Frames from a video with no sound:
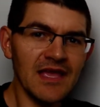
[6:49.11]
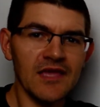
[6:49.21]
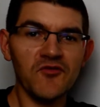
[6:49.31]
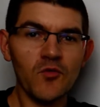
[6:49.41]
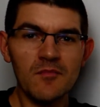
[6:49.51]

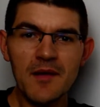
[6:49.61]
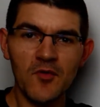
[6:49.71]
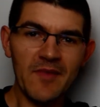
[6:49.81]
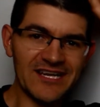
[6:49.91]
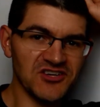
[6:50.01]
If you remember
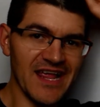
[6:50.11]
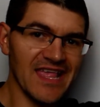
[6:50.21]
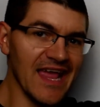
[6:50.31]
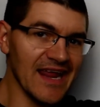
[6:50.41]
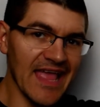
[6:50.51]
my
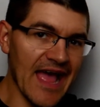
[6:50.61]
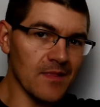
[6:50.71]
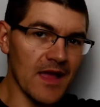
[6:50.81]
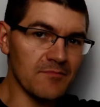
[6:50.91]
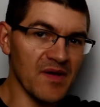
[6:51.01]
gigantic
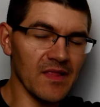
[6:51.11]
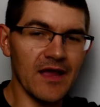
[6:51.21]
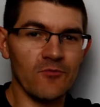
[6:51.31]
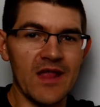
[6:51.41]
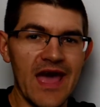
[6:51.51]

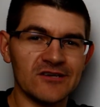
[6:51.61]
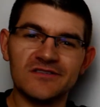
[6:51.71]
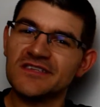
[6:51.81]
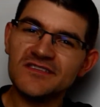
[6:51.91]
alite-belite reactions,